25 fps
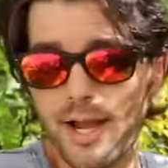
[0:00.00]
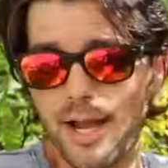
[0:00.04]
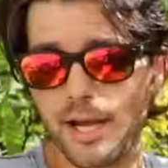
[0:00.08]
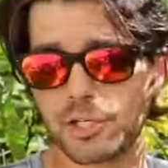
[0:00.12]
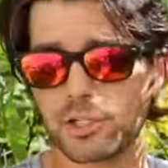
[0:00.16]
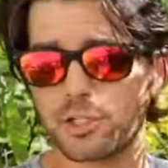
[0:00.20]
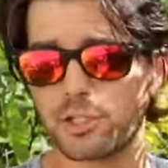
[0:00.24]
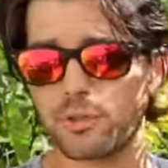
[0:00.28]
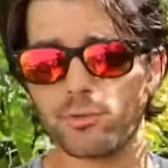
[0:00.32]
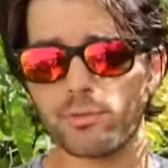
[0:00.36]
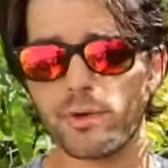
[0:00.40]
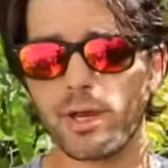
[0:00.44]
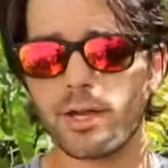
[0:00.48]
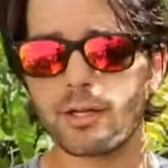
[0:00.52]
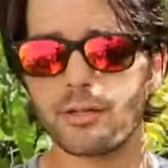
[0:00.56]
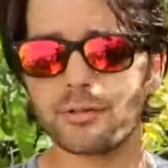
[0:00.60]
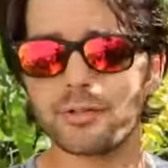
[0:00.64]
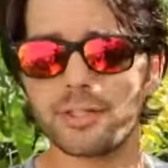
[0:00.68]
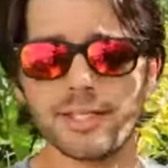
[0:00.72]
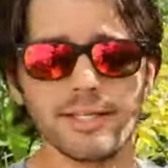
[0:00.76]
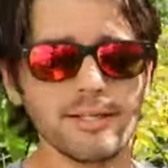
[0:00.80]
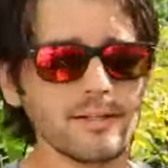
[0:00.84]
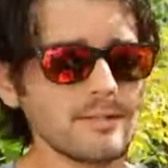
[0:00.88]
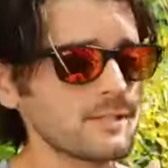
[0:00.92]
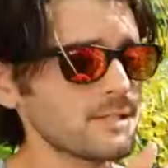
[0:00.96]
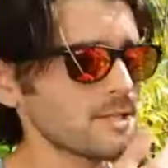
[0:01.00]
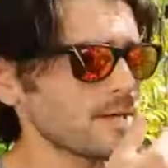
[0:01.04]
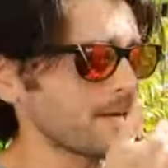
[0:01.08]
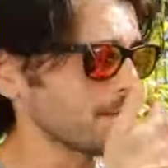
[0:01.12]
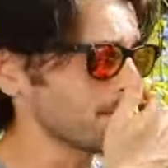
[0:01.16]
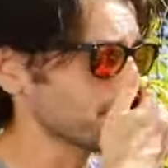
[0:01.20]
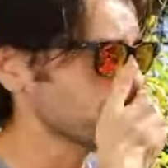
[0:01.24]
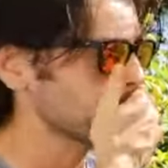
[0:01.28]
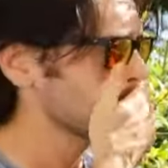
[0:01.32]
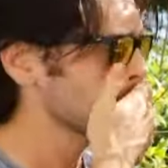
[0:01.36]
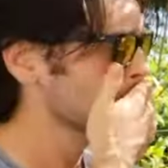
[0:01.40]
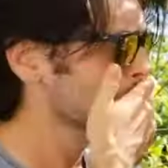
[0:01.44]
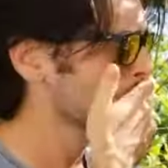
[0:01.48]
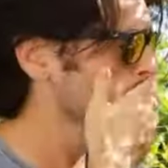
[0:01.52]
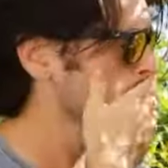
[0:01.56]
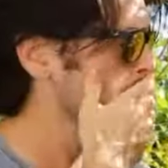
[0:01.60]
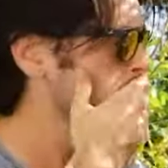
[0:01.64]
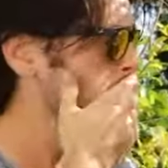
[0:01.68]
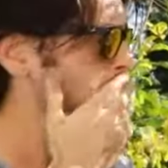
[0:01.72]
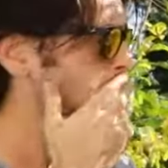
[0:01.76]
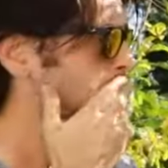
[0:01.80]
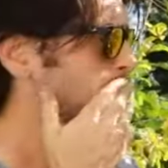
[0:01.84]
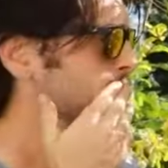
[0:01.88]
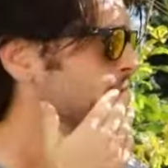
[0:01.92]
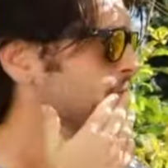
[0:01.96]
actually red on the inside.
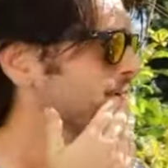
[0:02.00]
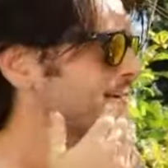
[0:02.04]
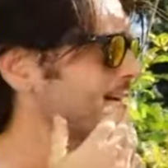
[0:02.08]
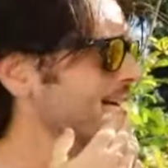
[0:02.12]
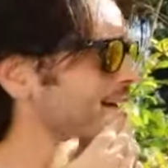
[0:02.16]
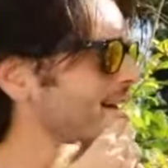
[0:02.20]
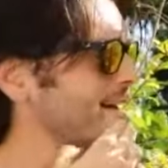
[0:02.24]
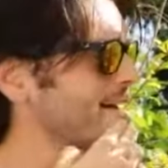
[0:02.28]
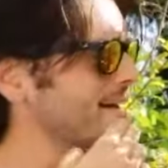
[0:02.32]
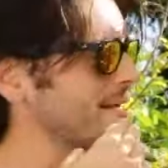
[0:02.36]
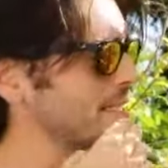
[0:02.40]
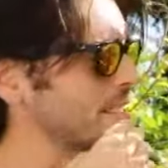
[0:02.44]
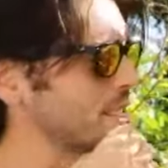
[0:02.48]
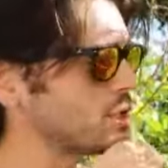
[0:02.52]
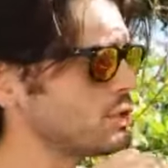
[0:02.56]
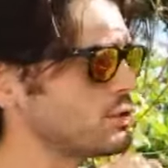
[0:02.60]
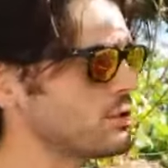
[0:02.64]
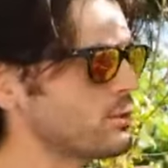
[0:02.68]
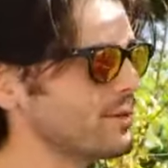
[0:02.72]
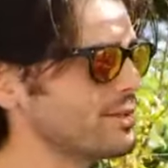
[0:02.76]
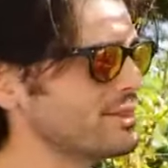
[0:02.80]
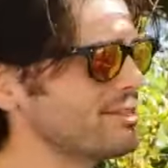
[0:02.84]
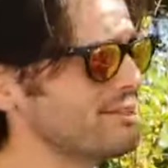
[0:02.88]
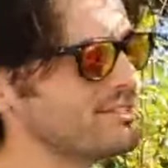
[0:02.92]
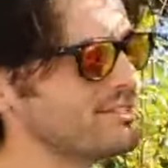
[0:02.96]
And so at